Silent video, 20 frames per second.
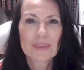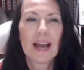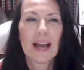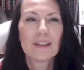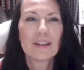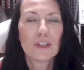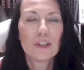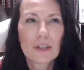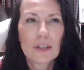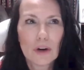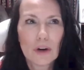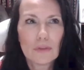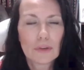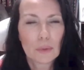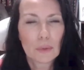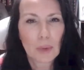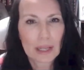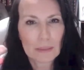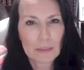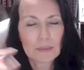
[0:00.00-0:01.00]
I look
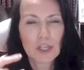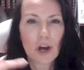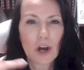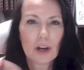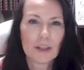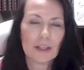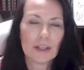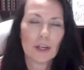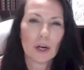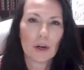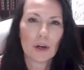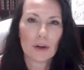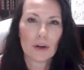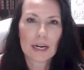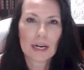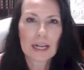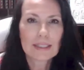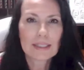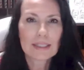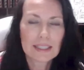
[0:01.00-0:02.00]
over while I'm talking to her
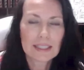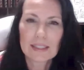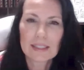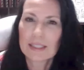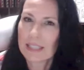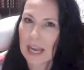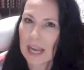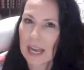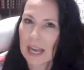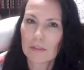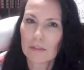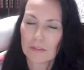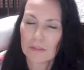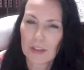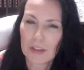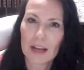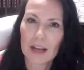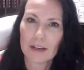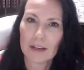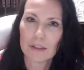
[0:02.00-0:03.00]
and I see a stack of
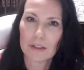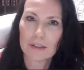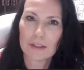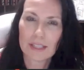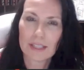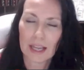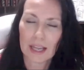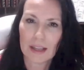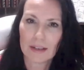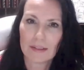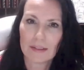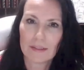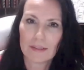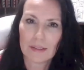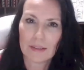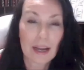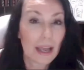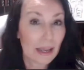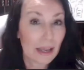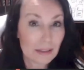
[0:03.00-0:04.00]
flyers that
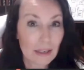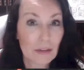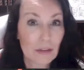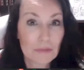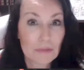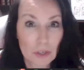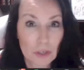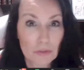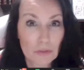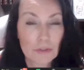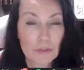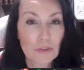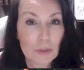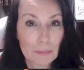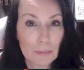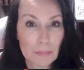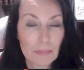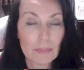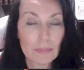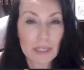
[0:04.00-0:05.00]
I had left over
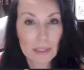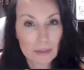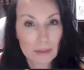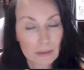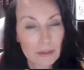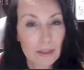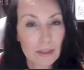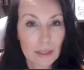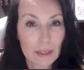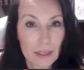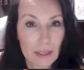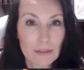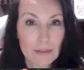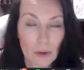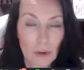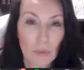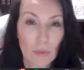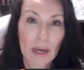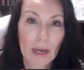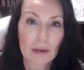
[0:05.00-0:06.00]
from me and the kids
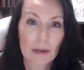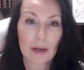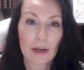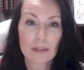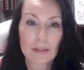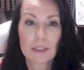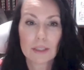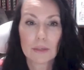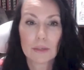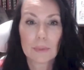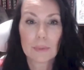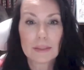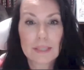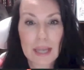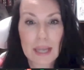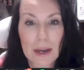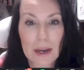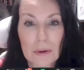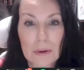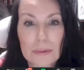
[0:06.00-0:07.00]
going out and hustling around
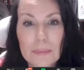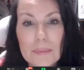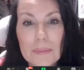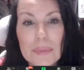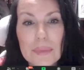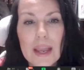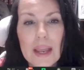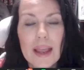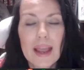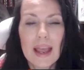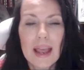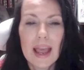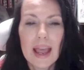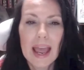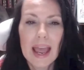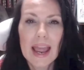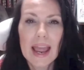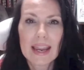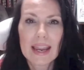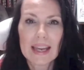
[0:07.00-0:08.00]
town.
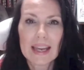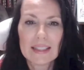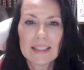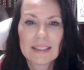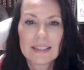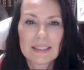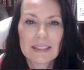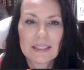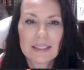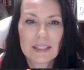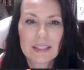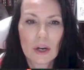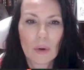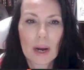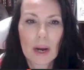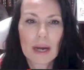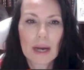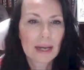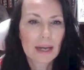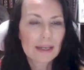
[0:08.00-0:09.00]
And, you
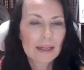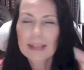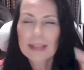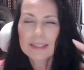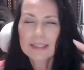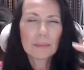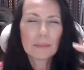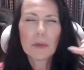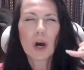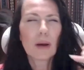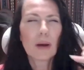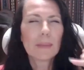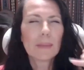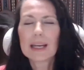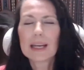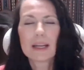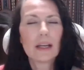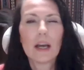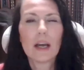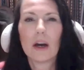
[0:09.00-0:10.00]
know, I say, Mom, I
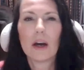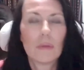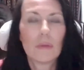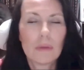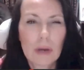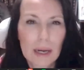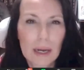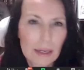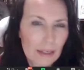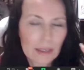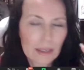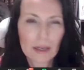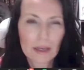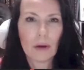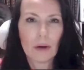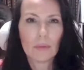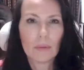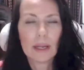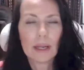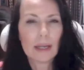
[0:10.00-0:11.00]
got to
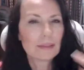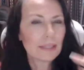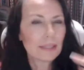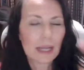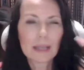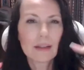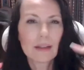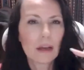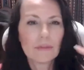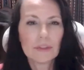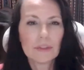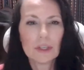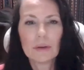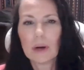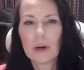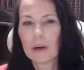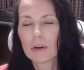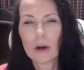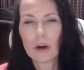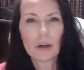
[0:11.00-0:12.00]
go. And I said, I love you.
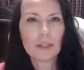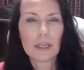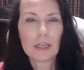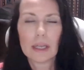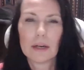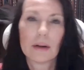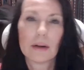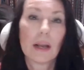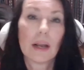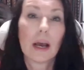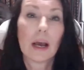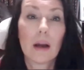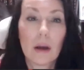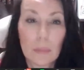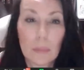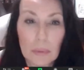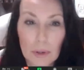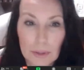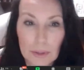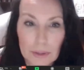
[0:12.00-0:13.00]
I'll call you later. And I hung
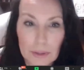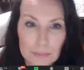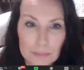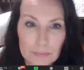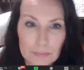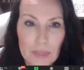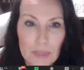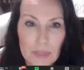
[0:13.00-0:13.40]
up on her.